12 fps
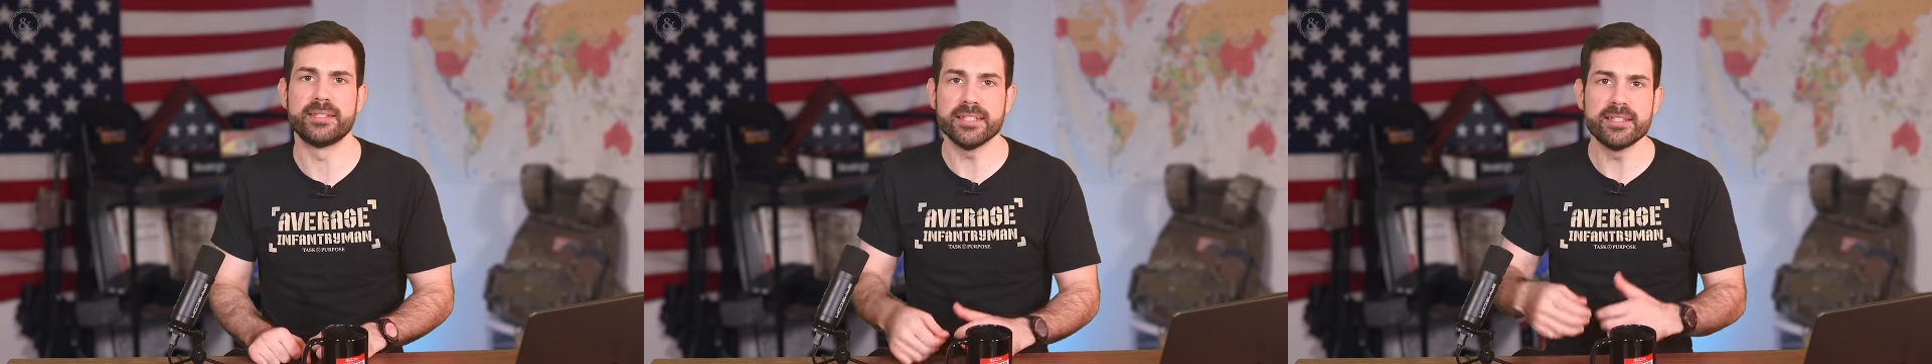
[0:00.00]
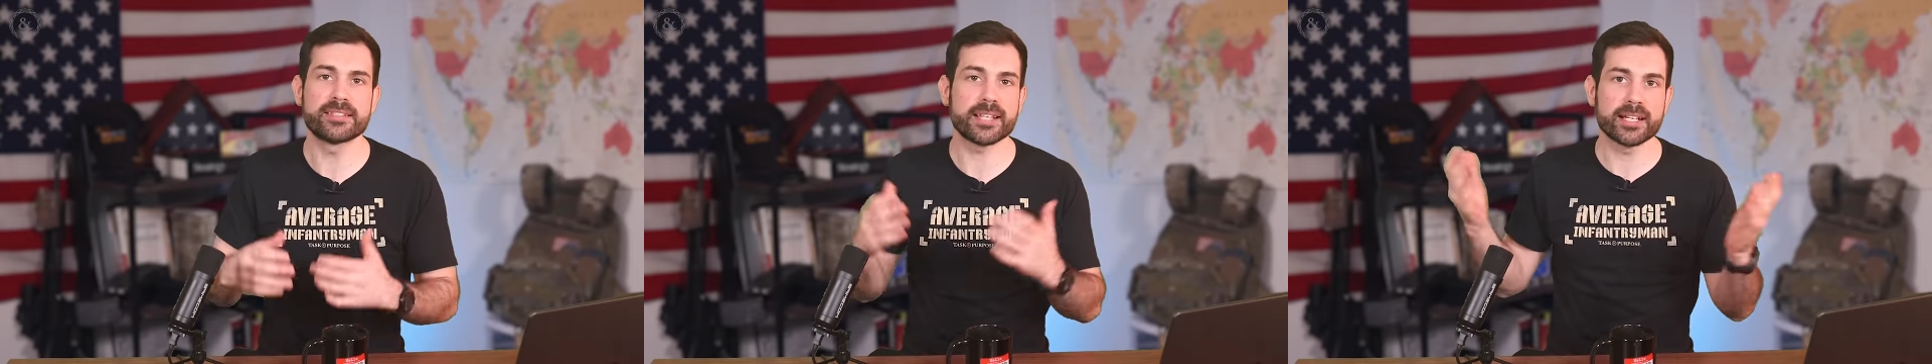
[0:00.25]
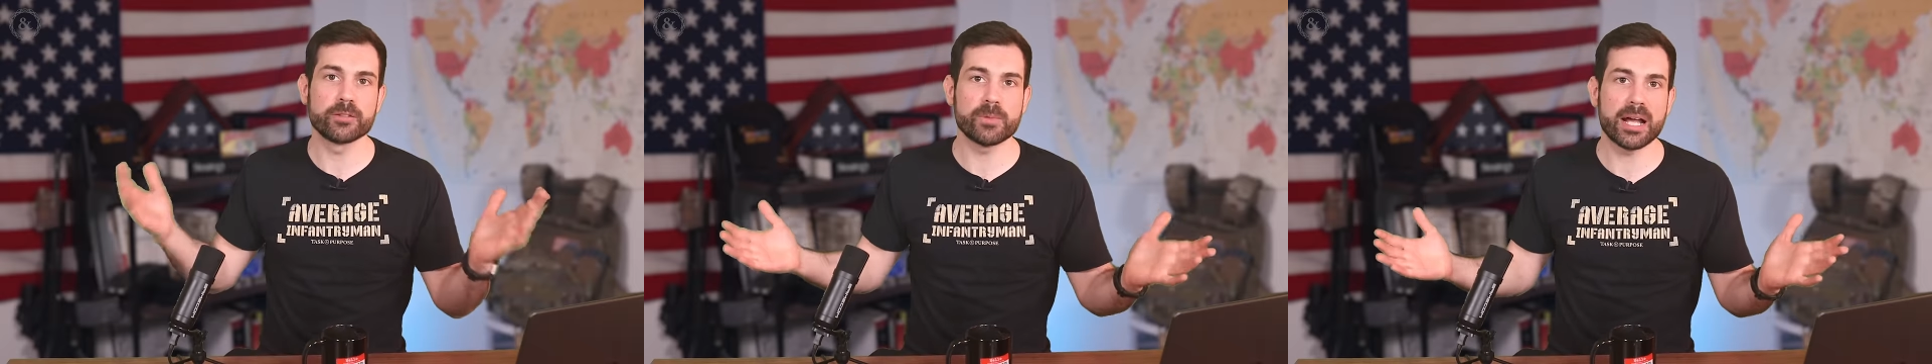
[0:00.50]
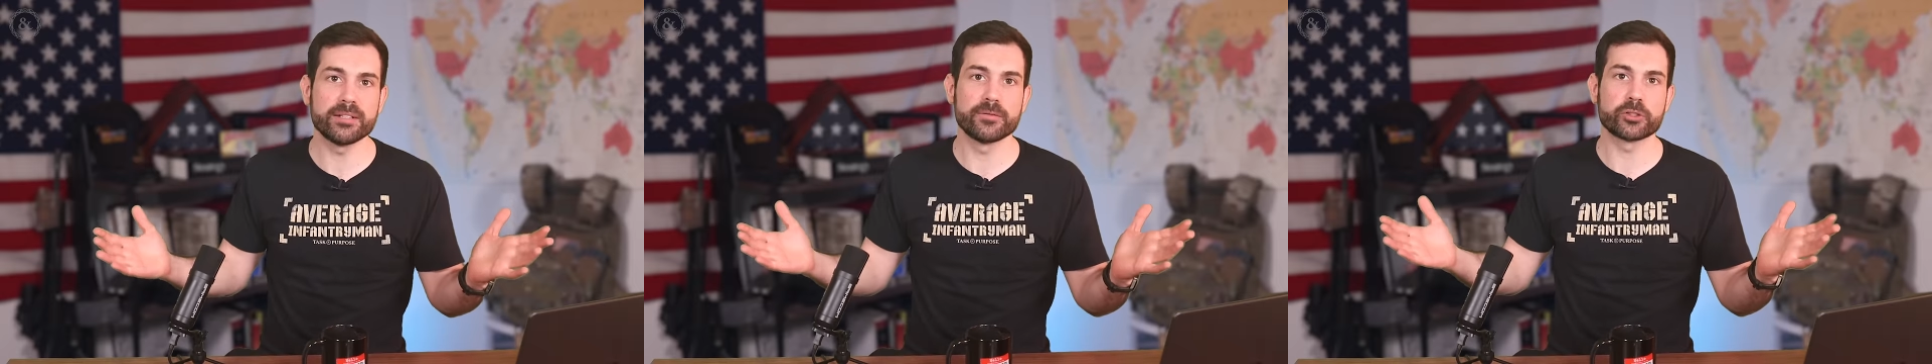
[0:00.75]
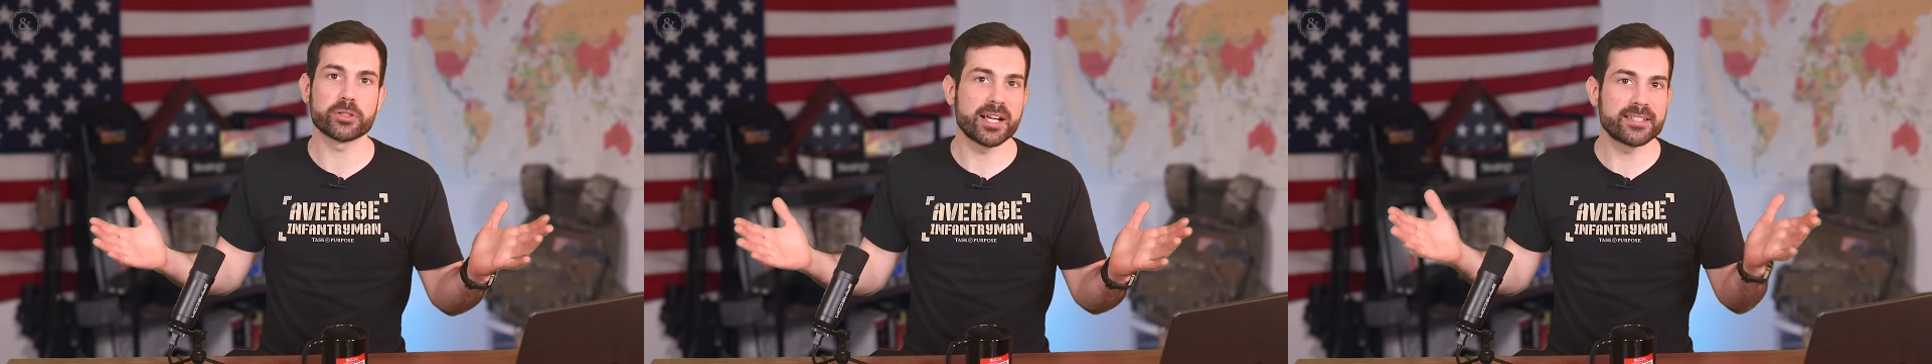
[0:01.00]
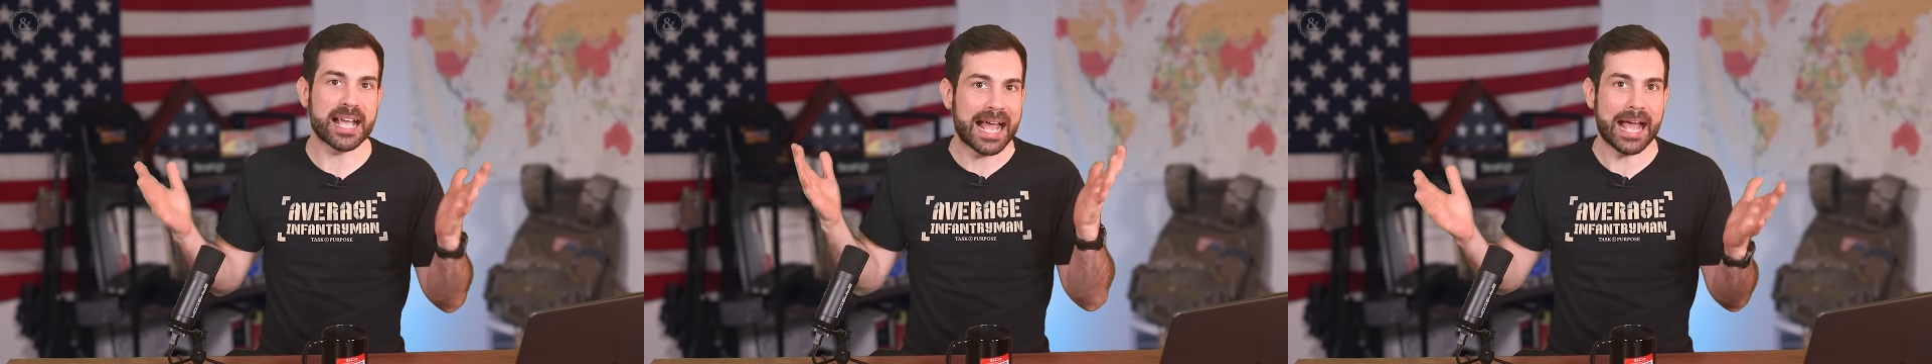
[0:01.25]
Did the second round of
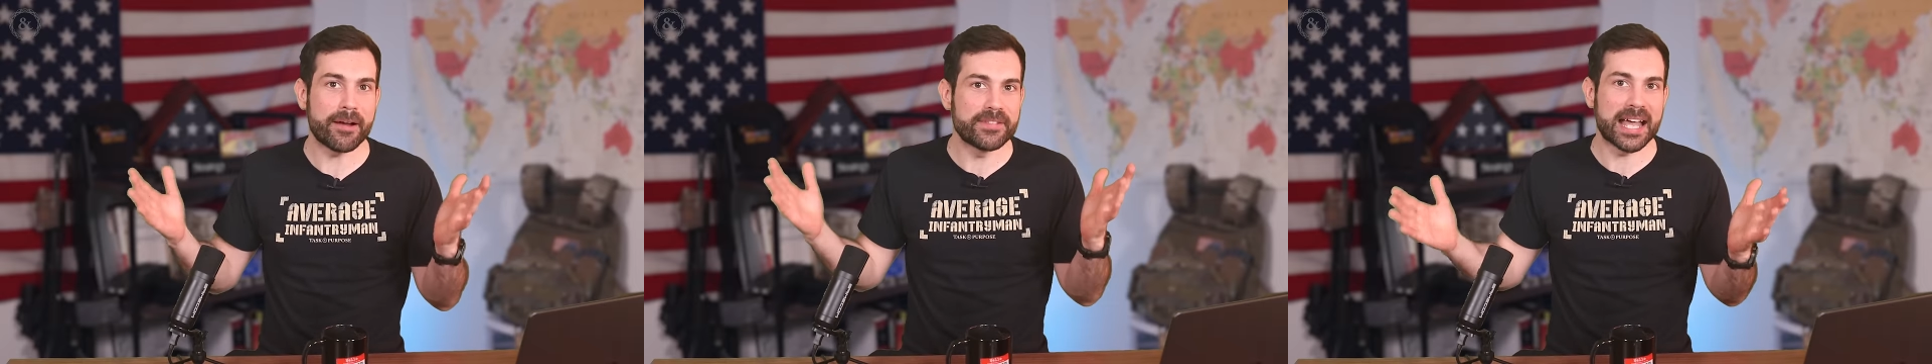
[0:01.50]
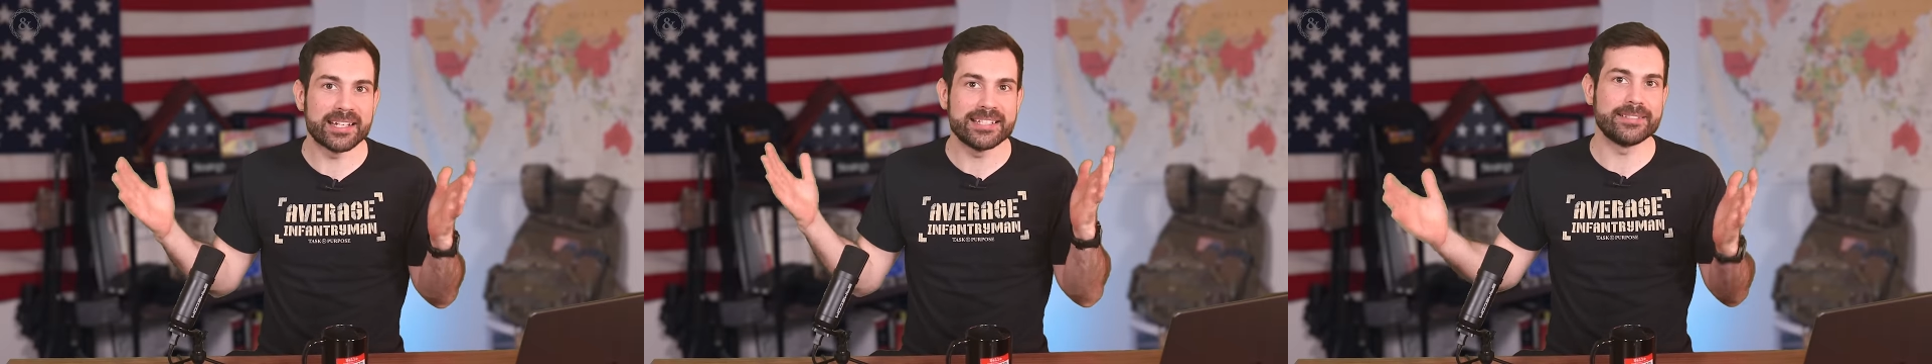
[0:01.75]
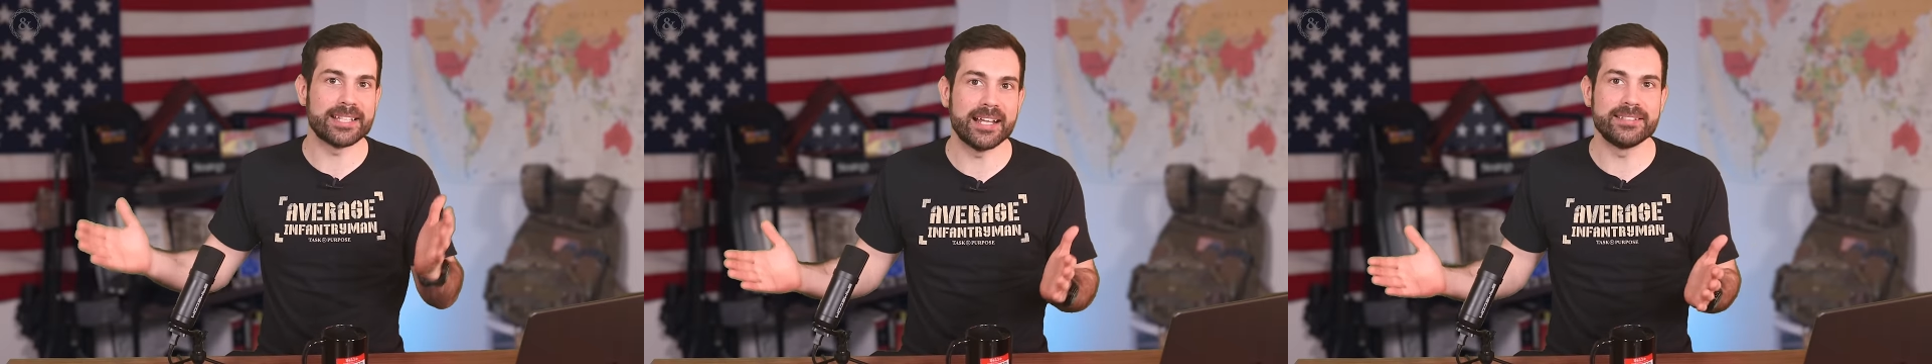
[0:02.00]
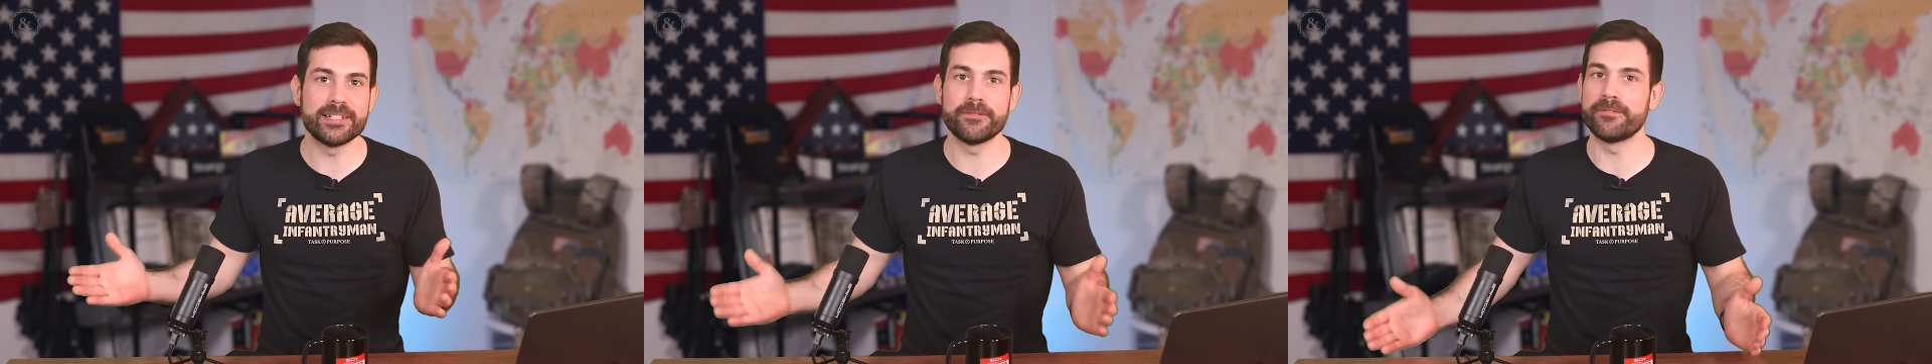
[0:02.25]
strikes have that intended